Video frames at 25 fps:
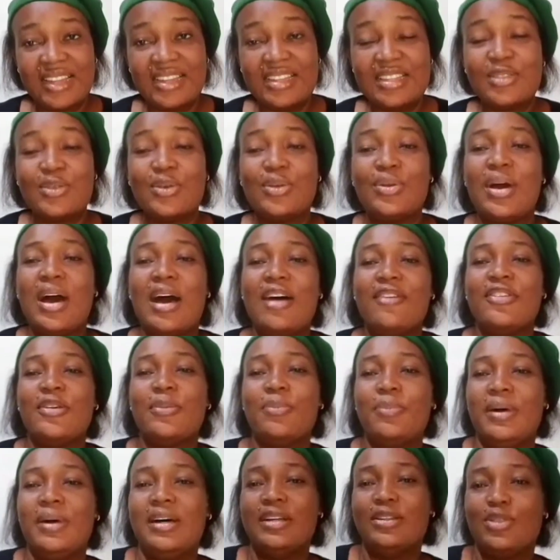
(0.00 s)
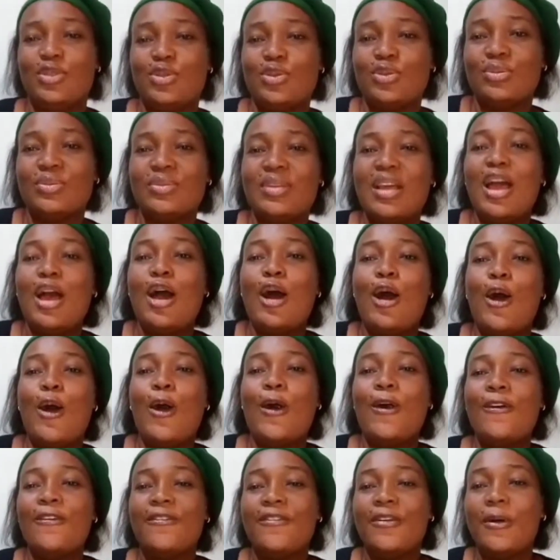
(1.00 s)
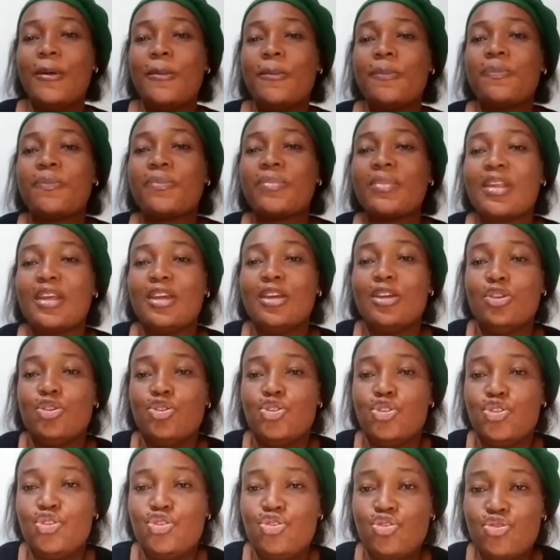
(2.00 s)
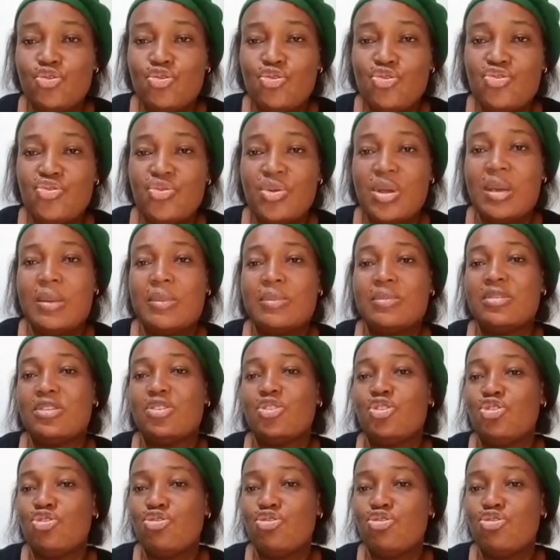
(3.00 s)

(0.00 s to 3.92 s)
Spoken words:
It's going to have a part 2 of shoe dreams